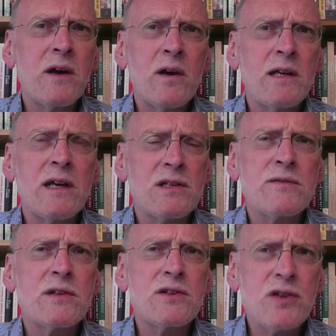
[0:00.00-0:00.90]
the early years
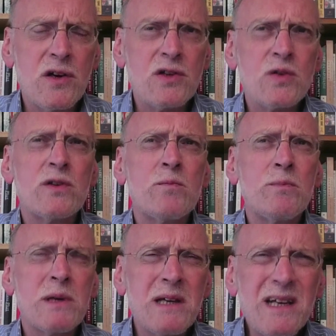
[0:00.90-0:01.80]
of the church when you
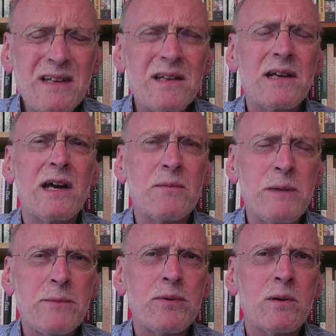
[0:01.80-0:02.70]
begin to get
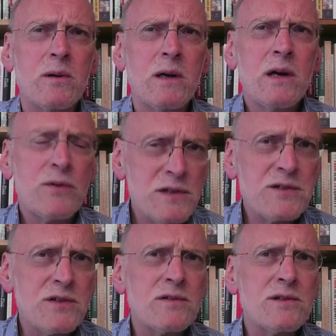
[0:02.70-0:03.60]

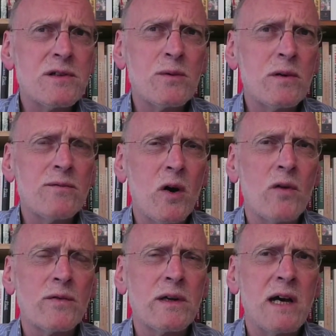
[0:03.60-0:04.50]
Christians who were
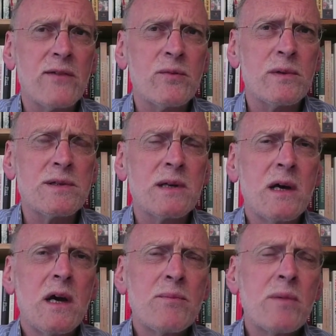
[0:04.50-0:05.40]
involved in government,
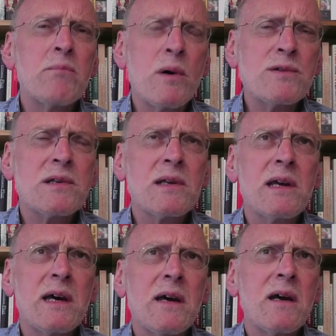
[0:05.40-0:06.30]
but
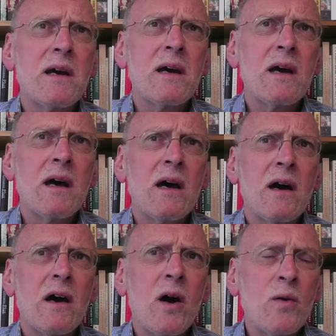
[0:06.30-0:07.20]
mostly
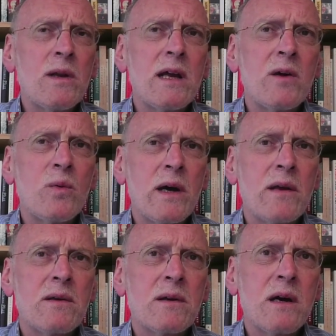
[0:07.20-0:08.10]
only
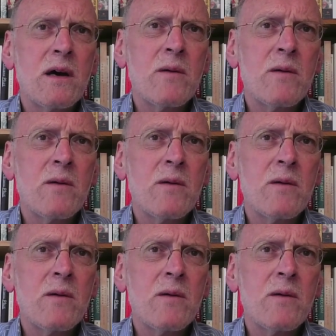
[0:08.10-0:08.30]
when